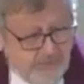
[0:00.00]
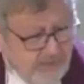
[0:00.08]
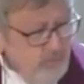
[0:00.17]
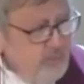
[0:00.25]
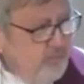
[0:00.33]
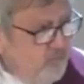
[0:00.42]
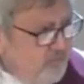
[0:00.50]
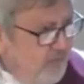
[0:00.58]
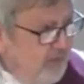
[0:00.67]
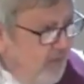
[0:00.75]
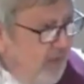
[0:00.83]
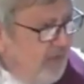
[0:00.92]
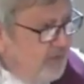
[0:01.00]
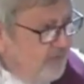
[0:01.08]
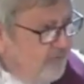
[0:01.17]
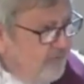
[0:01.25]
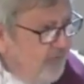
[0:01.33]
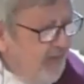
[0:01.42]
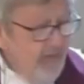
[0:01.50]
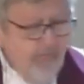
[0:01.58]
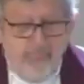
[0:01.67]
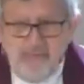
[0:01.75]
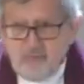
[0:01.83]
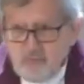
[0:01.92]
was alive, and
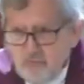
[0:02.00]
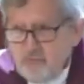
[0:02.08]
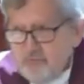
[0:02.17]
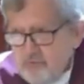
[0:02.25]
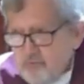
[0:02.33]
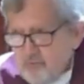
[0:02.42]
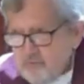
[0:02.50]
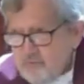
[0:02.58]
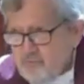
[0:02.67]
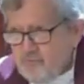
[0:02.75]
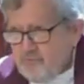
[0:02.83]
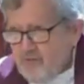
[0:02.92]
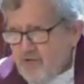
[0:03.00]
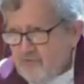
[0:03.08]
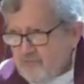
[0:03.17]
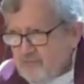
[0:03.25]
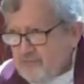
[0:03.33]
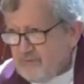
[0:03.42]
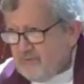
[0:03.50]
they took her to the hospital.